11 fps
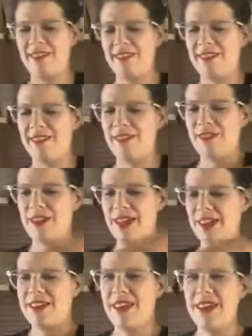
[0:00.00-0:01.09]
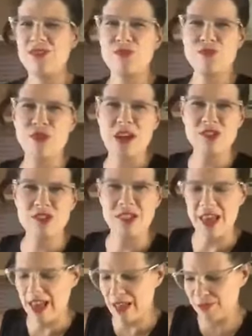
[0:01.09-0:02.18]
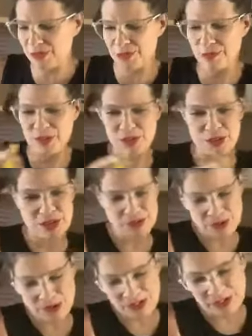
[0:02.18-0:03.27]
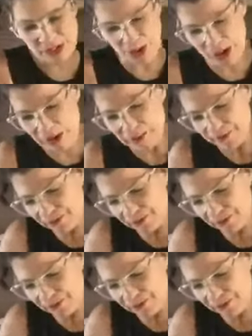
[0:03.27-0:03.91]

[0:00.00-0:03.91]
All right, nice fresh limes from the grocery store.